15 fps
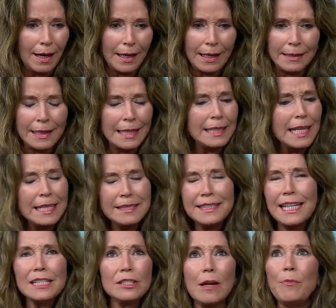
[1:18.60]
and, and it
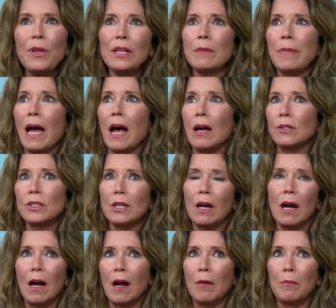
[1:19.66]
said something about
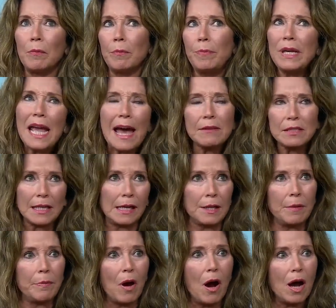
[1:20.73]
um, be outside of
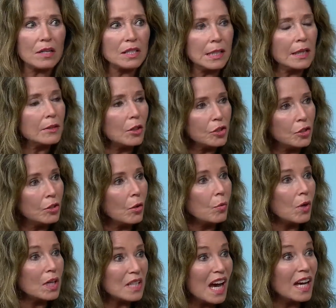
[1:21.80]
the box. And I thought, you know
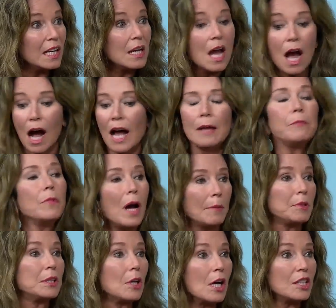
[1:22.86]
what, I, I'm,
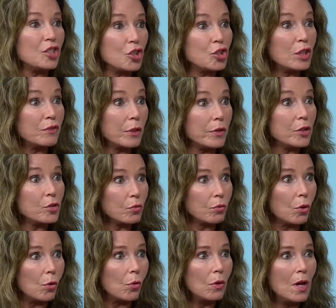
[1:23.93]
I'm going to audition for this
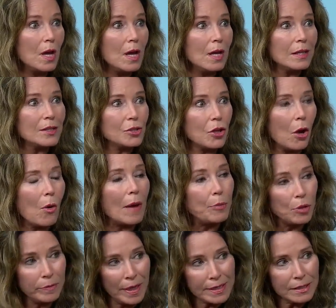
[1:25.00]
role. So I
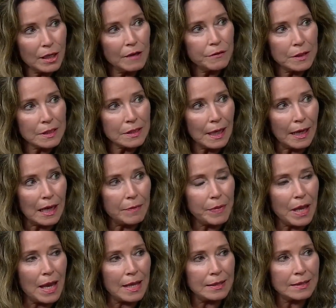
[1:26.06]
put myself on tape
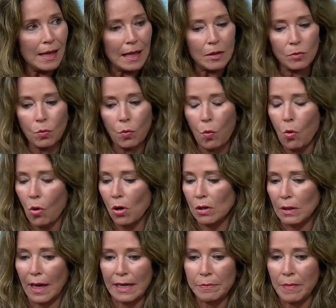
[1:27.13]
and I wore
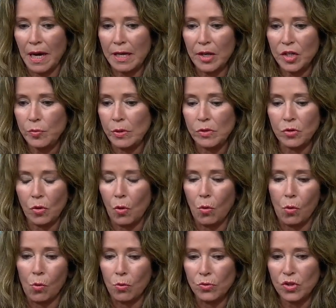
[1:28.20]
like my husband's
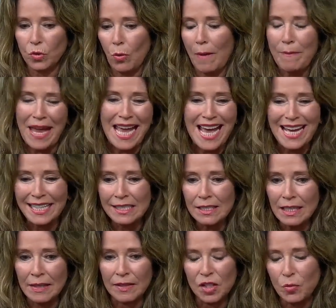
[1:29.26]
old
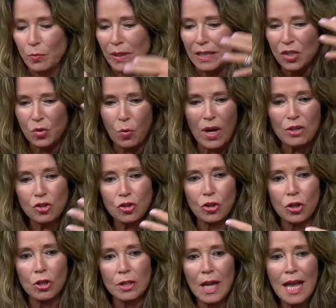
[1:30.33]
sweatpants and this big
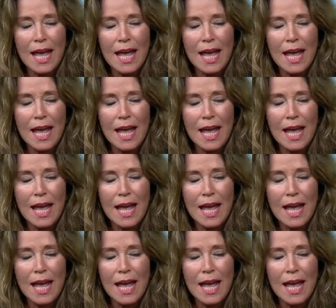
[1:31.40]
sweatshirt.